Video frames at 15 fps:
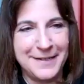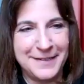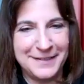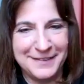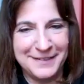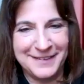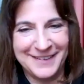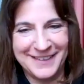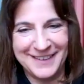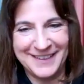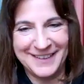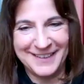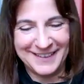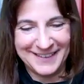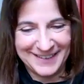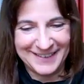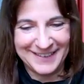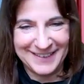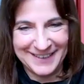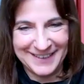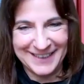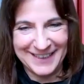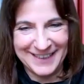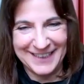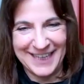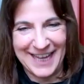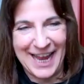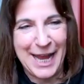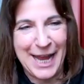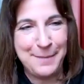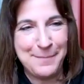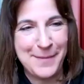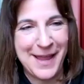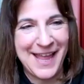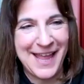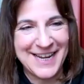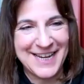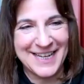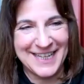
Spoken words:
that I have to, the little quote that